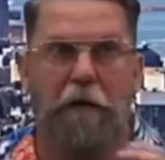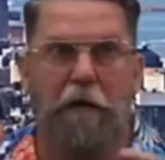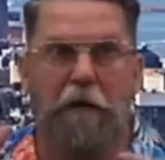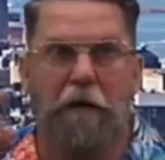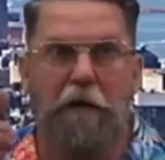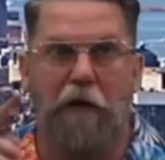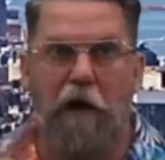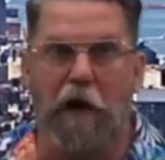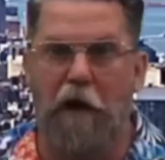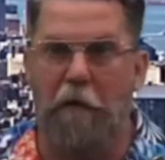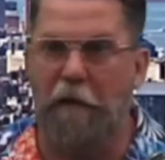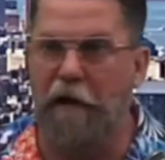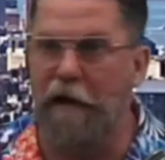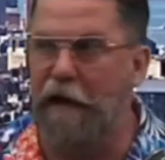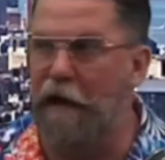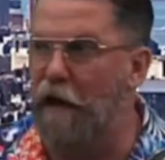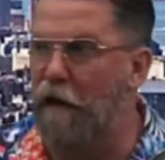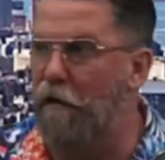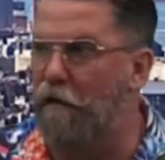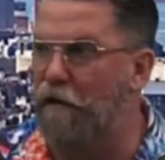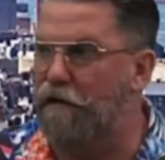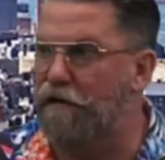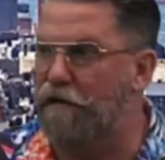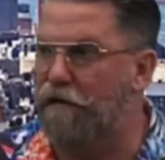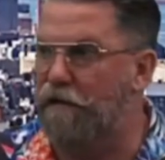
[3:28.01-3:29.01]
Kamala
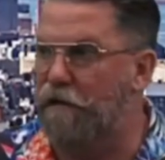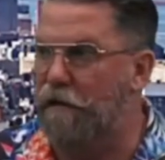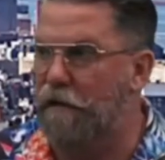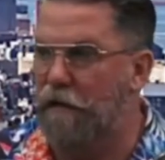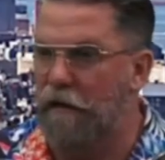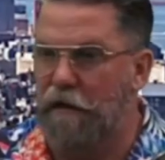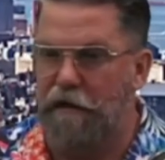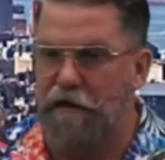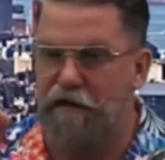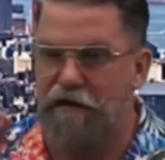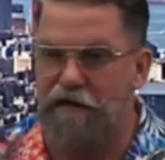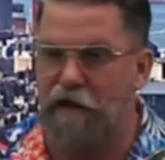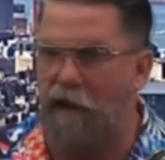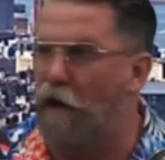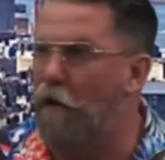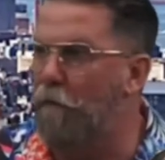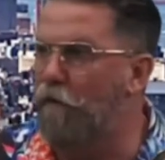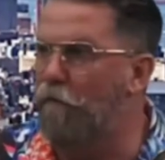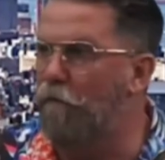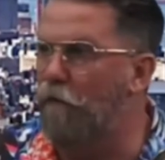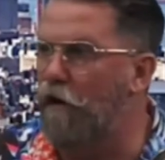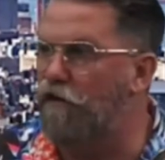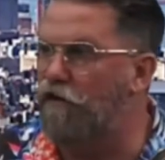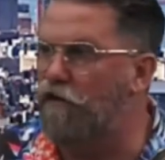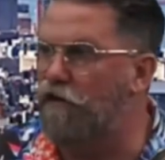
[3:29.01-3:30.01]
Harris,
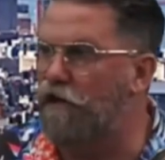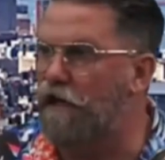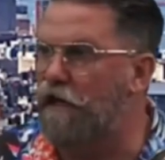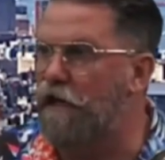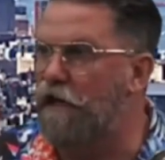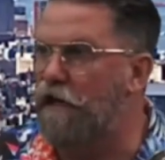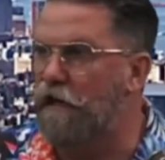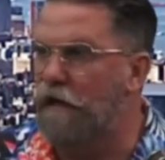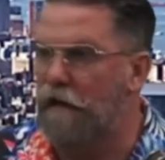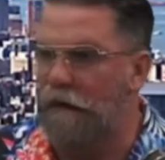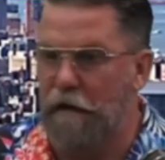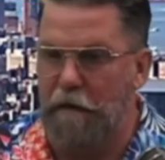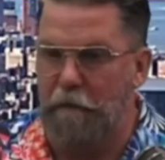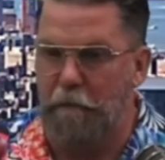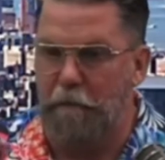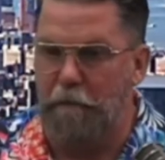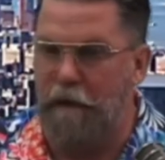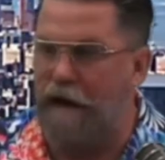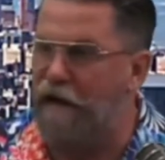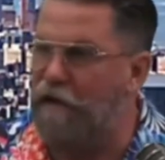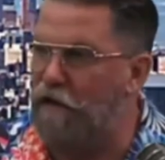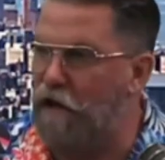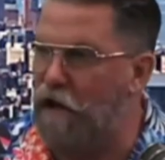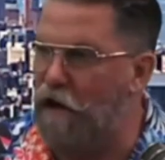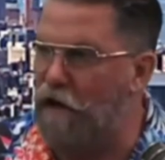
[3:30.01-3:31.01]
Salman Rushdie,
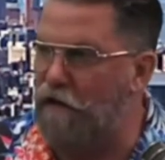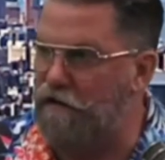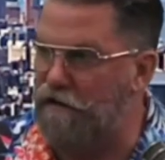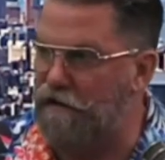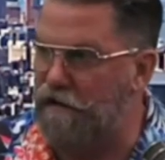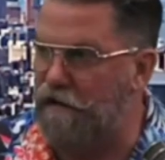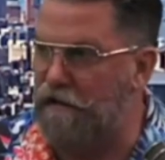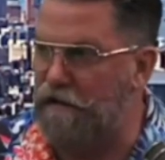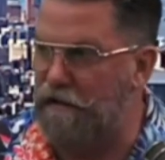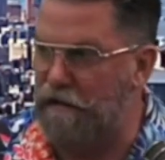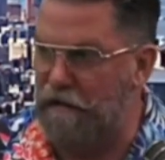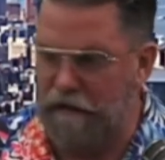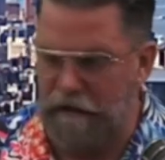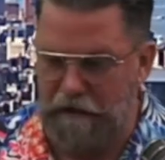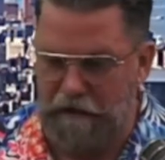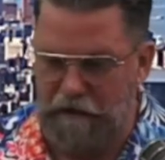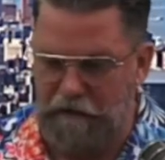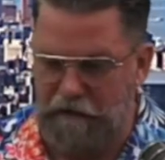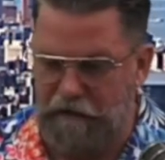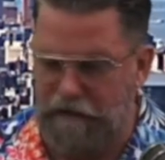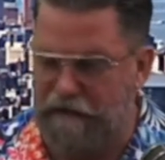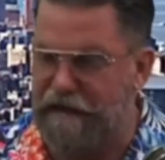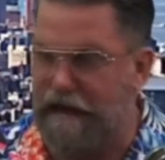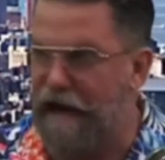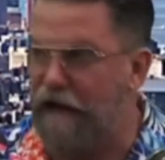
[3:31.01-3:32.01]
Ben Carson,
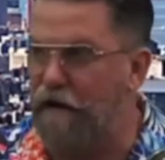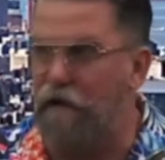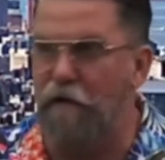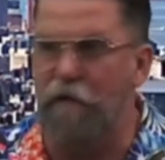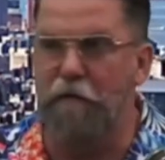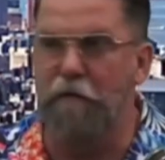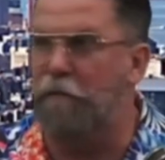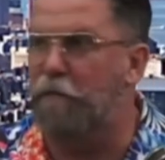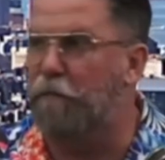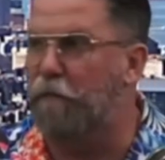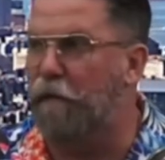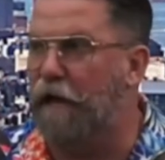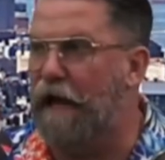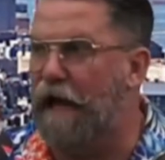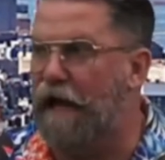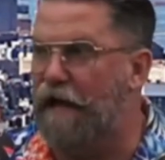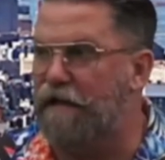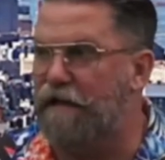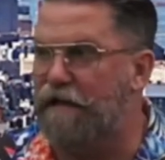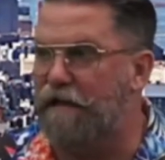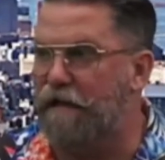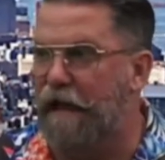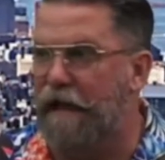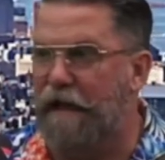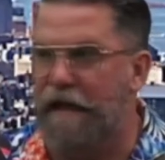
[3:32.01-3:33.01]
ghetto
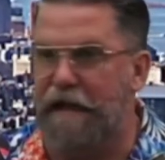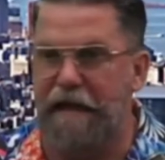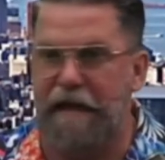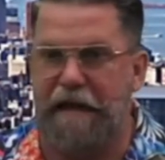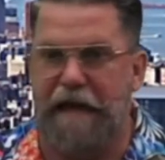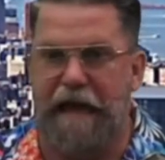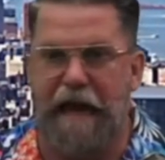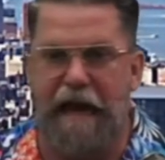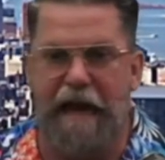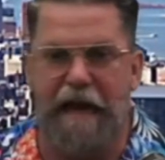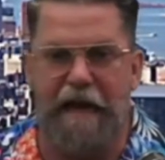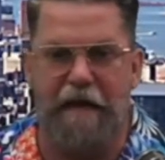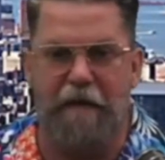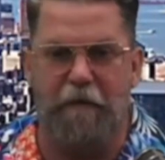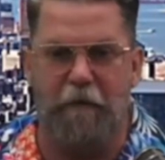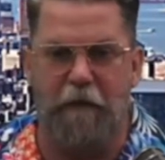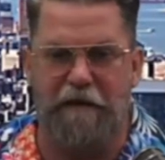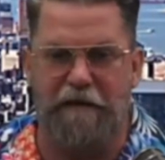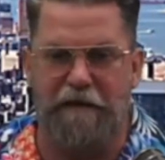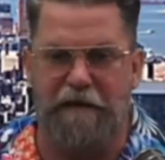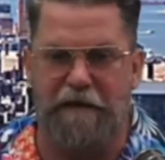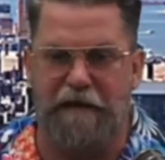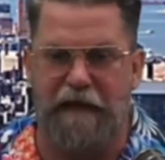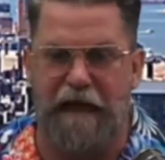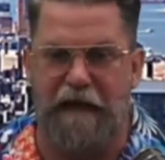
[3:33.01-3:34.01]
blacks like Kay,
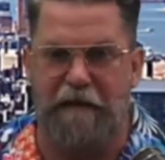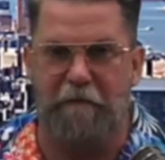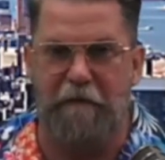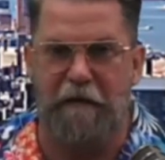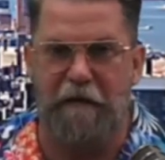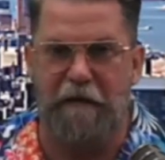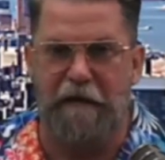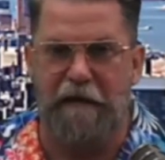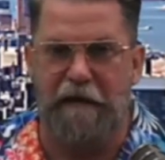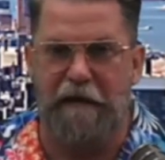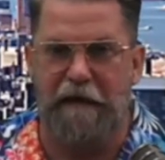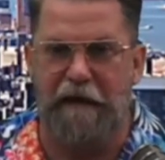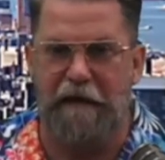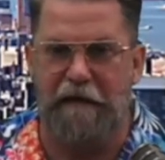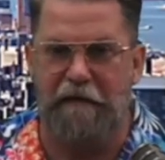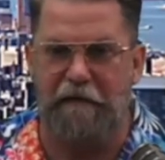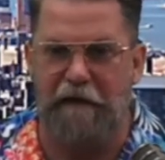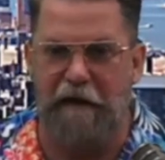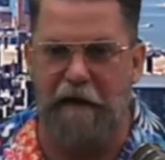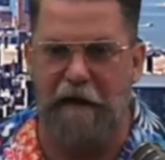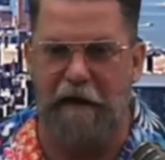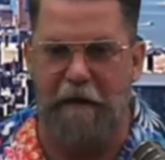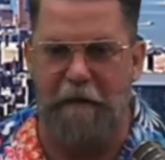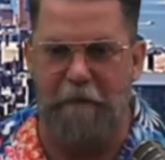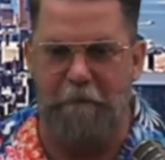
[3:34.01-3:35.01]
what's his name, in
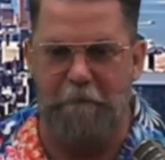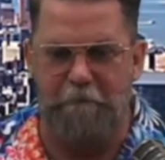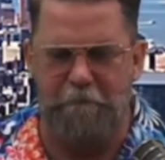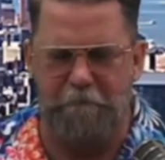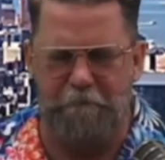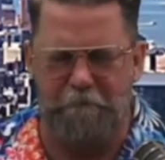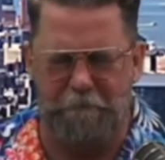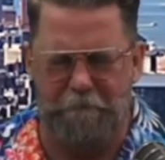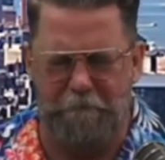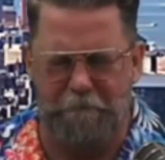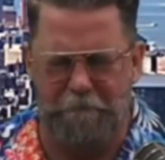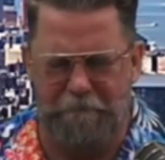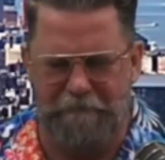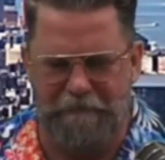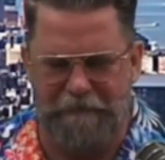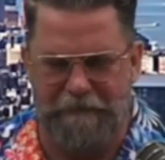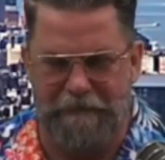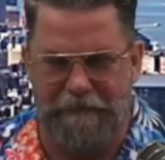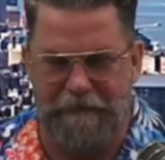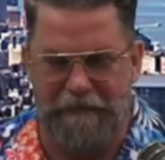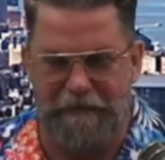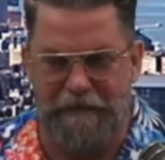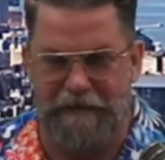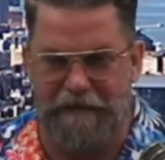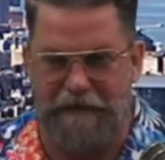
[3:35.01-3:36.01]

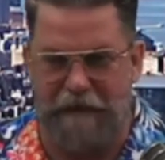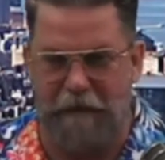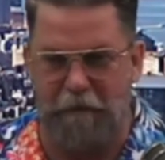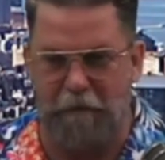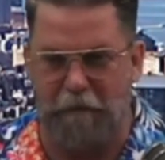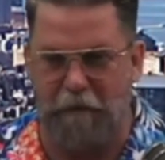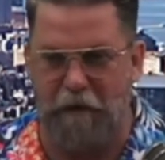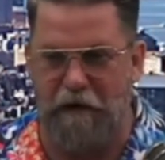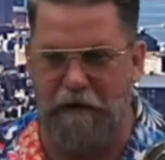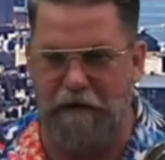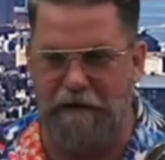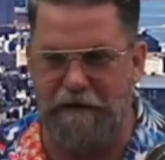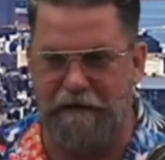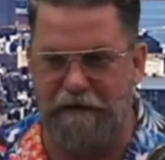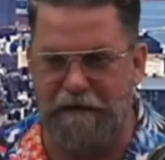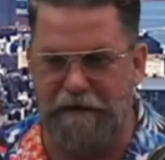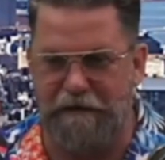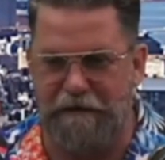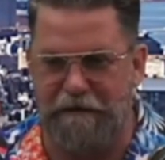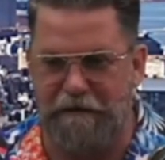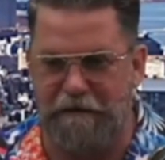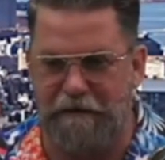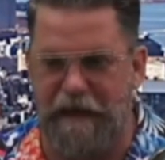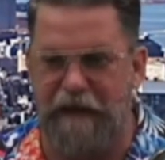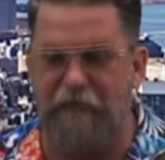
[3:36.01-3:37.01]
the South Bronx,
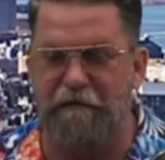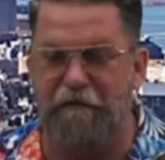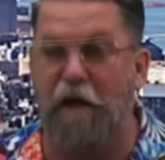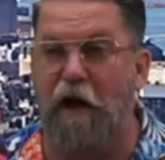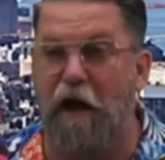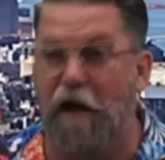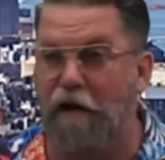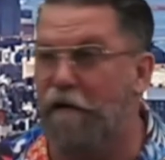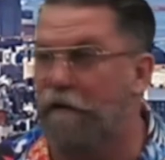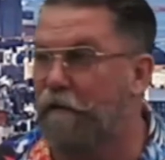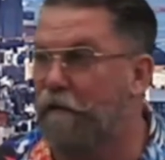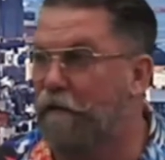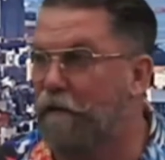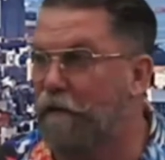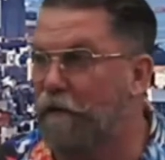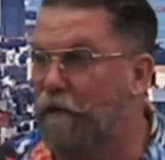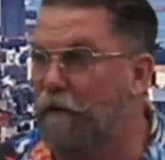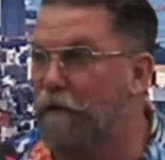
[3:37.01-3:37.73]
Kay Flock, who